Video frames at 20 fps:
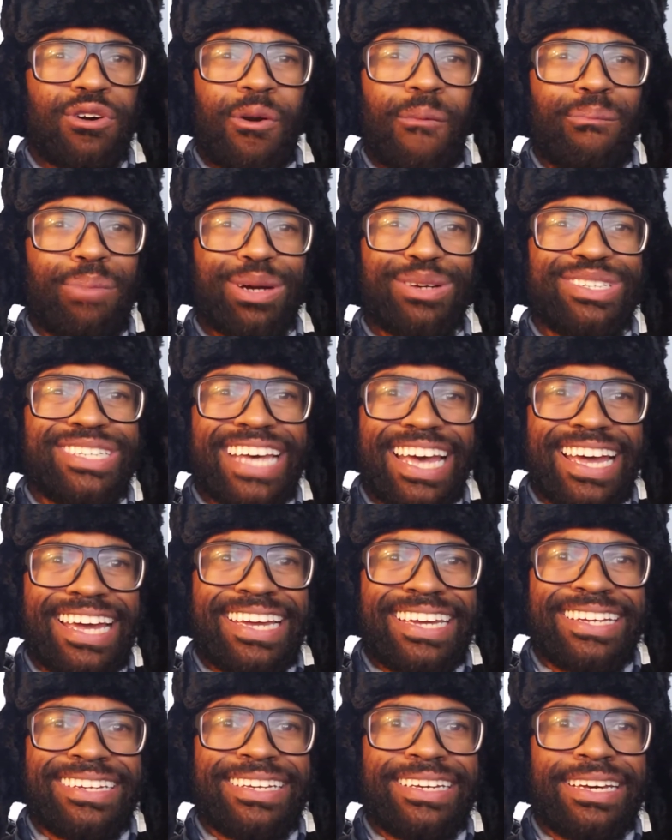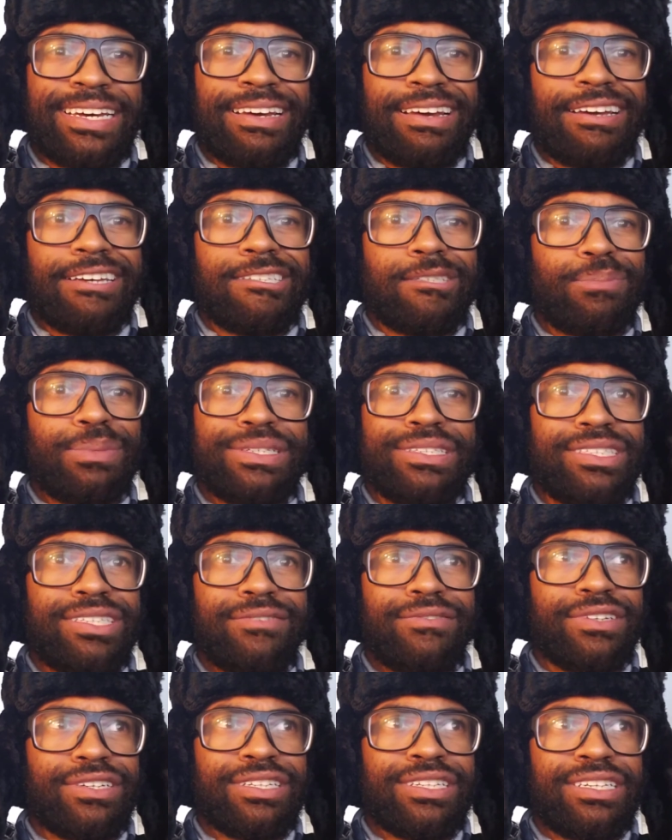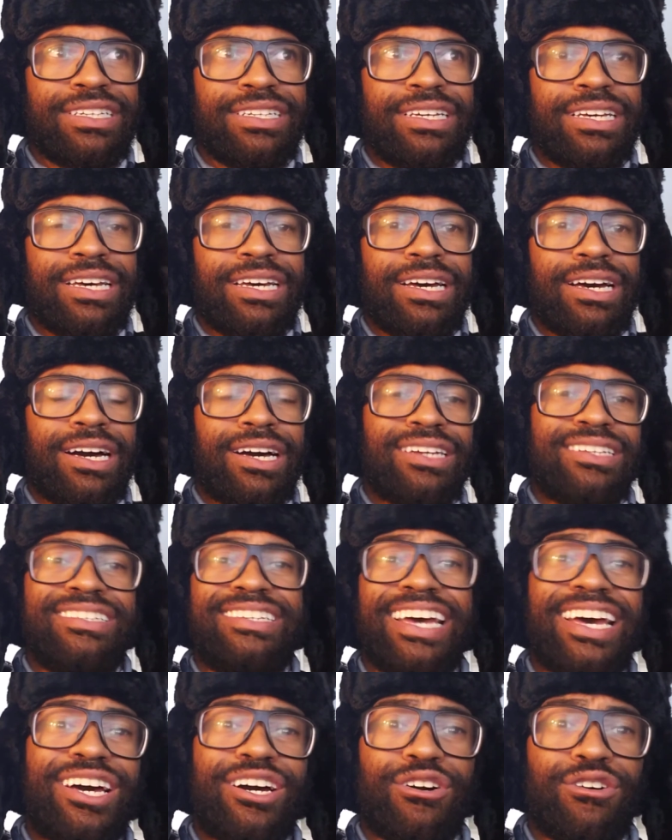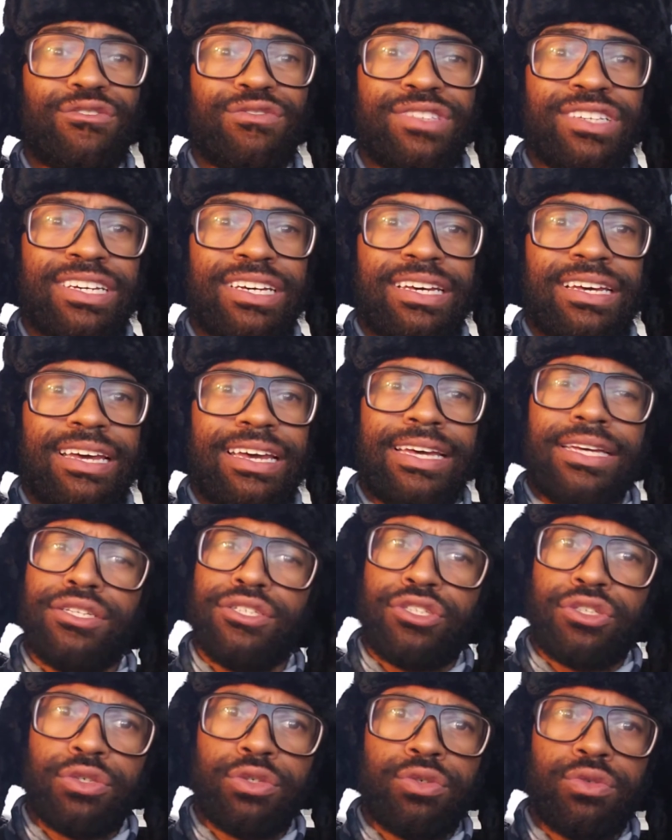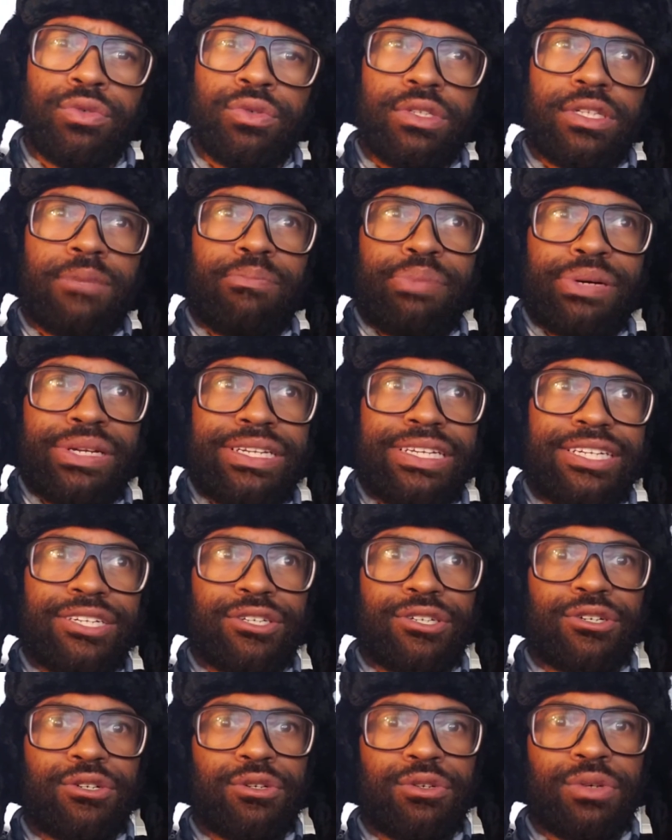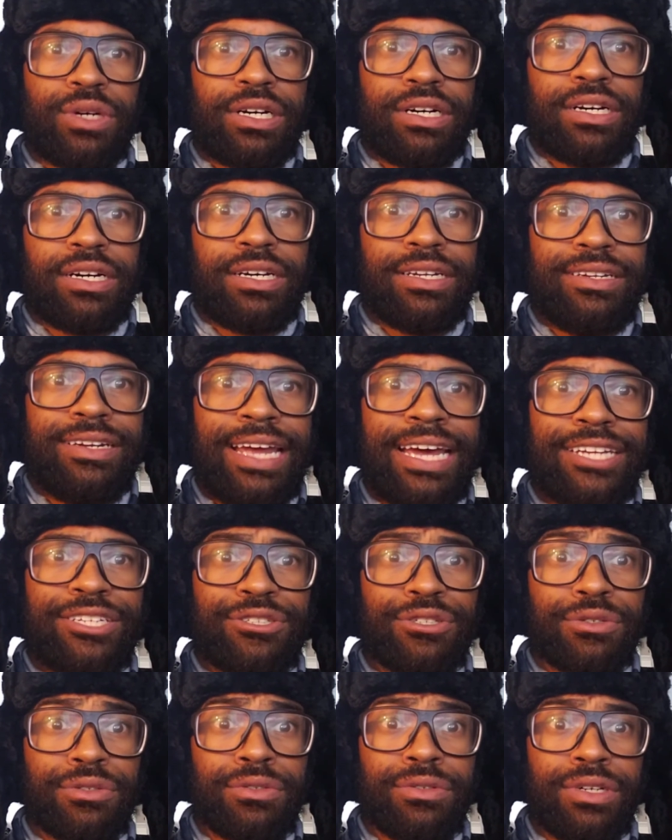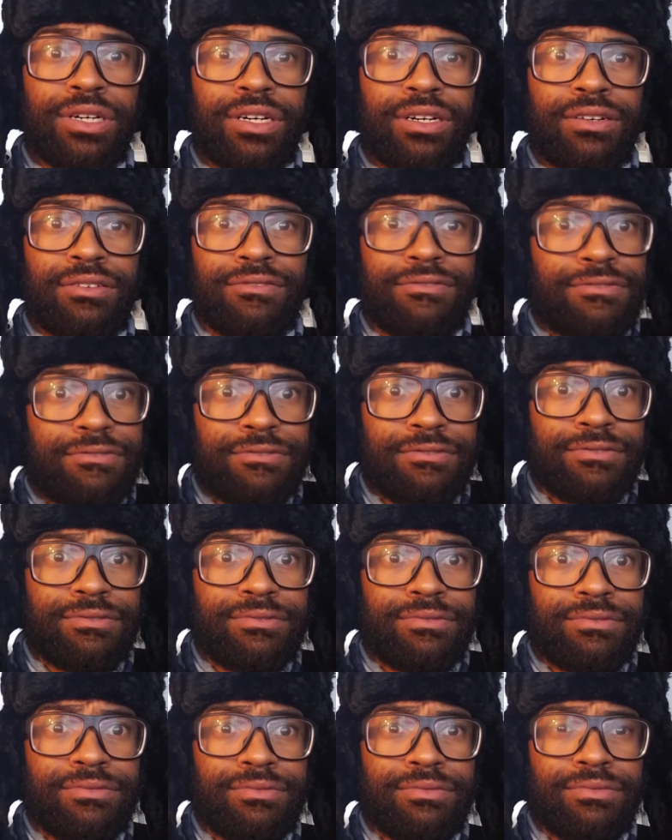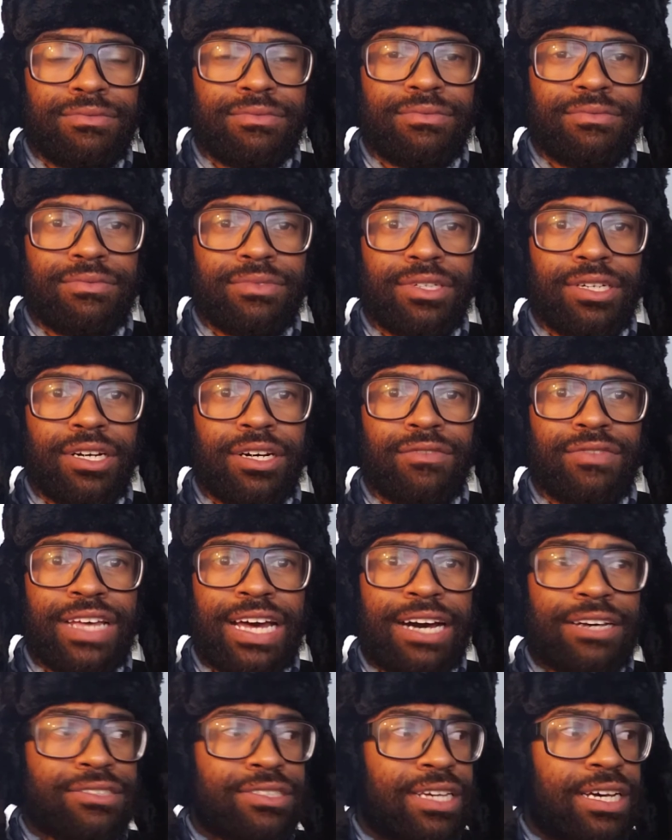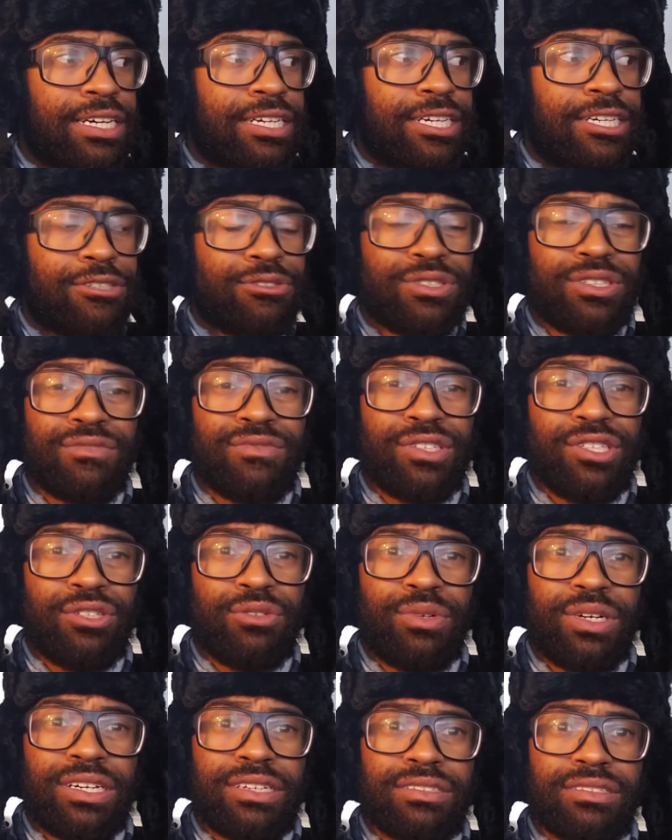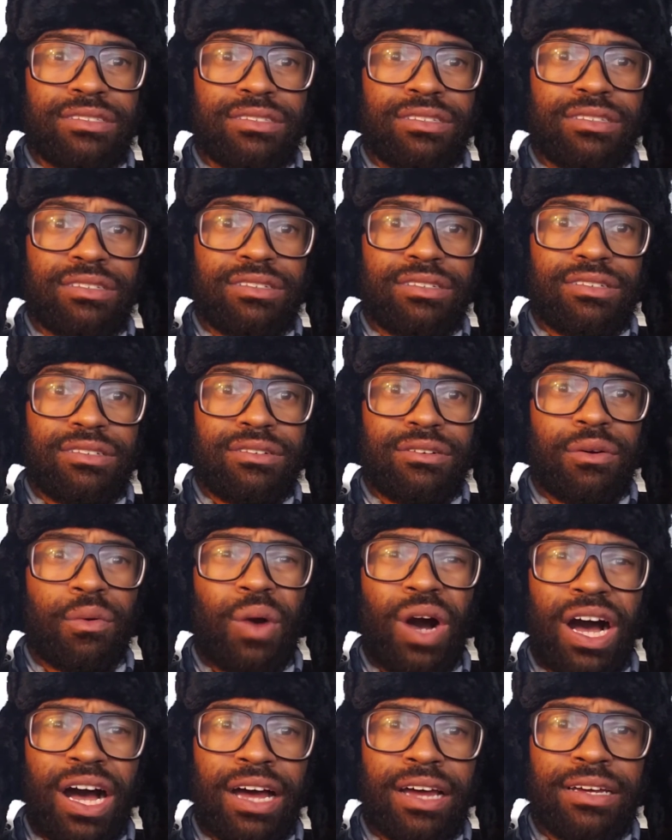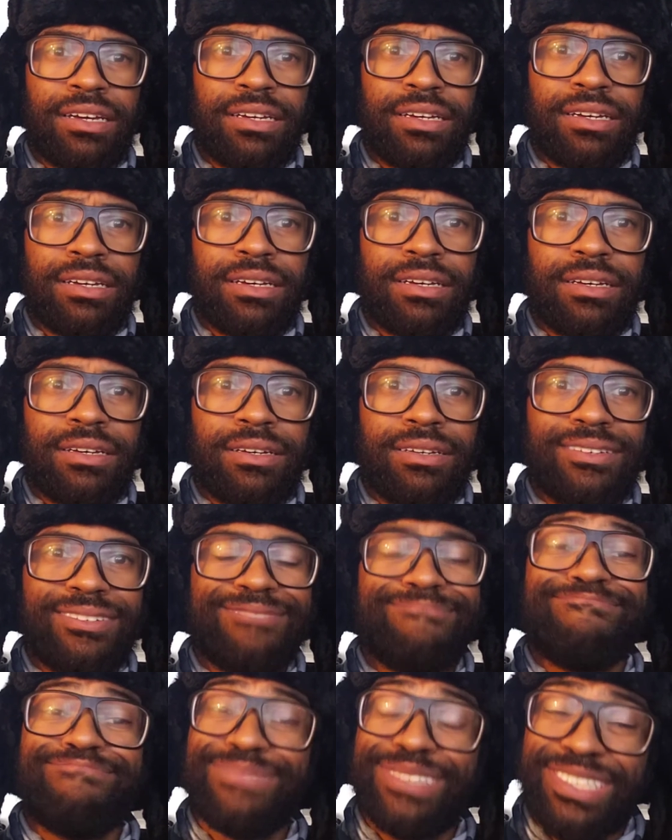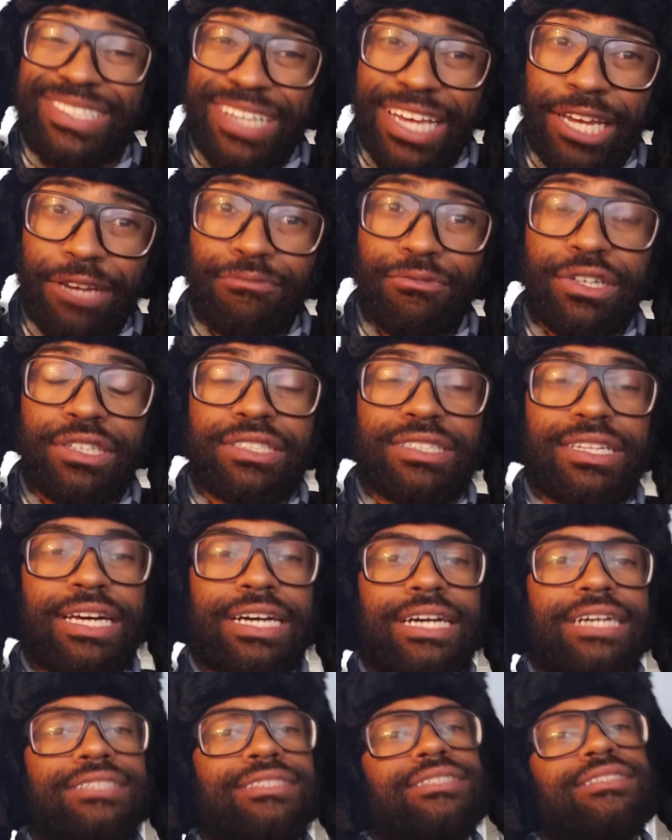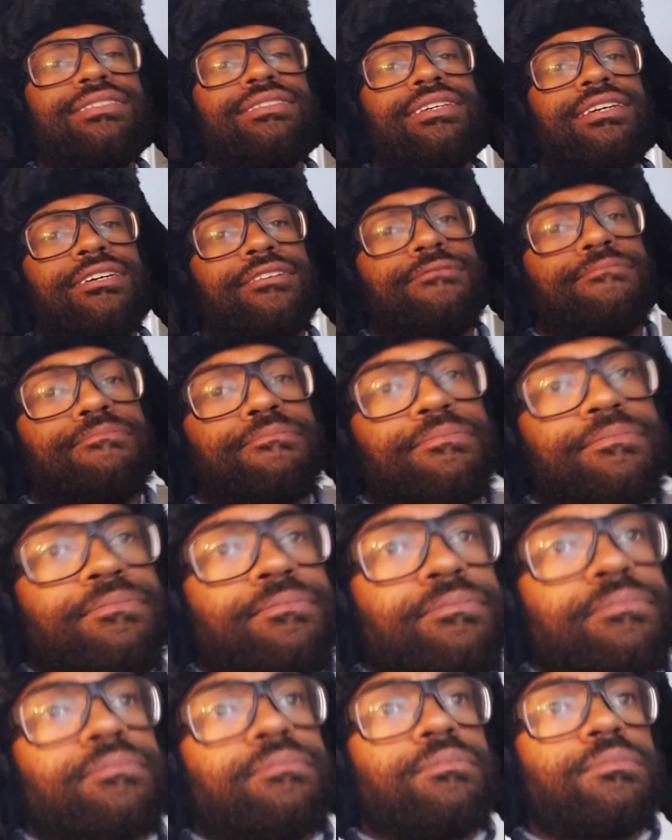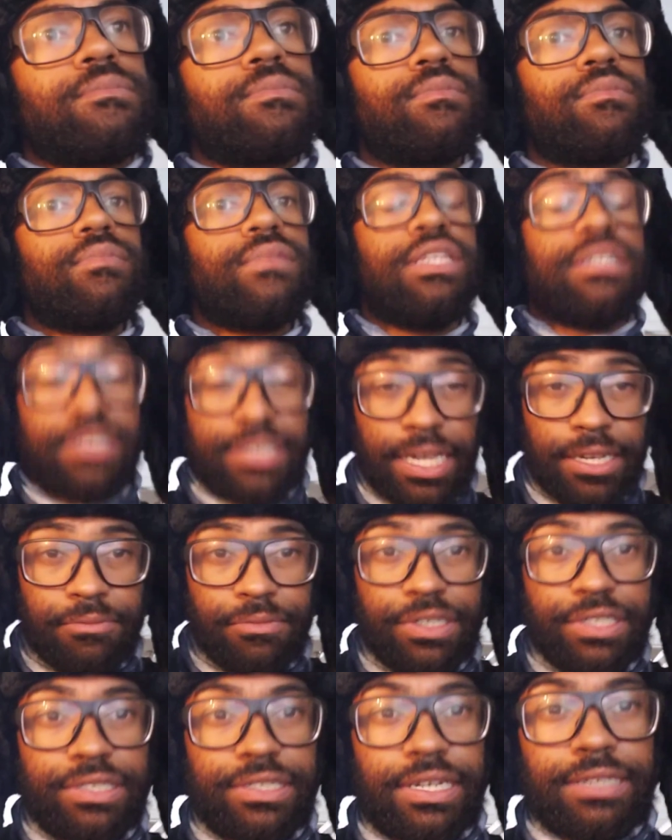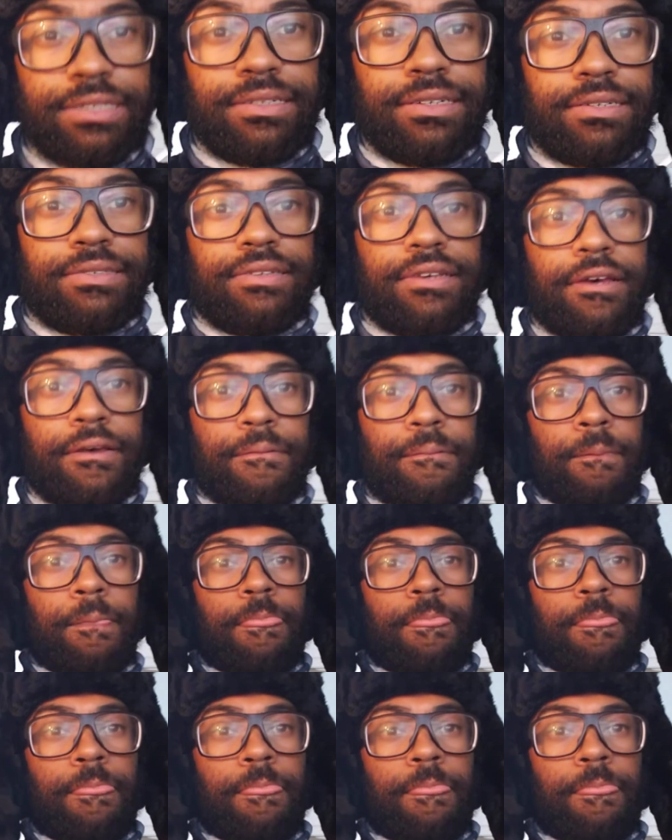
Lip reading: pertained and specifically delved into the political nature of the outside country, of the U.S.? Why? Same reason, like I just said. Same reason I just said.